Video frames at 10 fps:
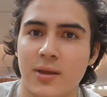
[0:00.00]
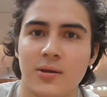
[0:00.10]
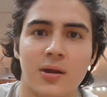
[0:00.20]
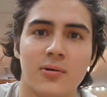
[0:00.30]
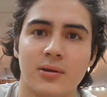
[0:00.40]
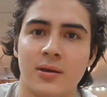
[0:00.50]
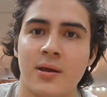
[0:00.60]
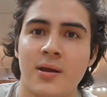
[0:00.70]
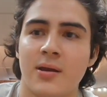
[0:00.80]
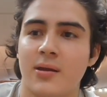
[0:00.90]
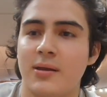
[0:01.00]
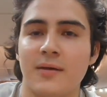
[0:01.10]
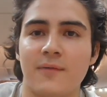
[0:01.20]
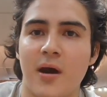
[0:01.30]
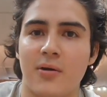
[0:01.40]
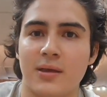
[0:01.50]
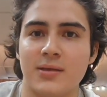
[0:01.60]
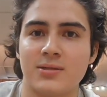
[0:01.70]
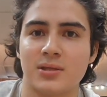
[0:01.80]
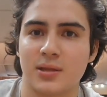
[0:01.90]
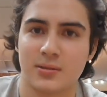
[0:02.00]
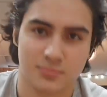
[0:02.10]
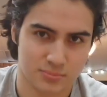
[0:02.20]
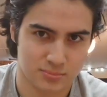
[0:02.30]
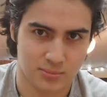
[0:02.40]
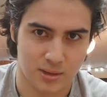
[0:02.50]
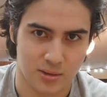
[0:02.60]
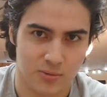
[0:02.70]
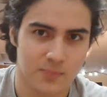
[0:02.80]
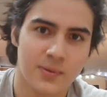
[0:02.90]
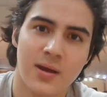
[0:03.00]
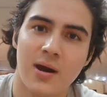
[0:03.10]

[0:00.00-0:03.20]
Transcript: You're not going to give out easily, I hope.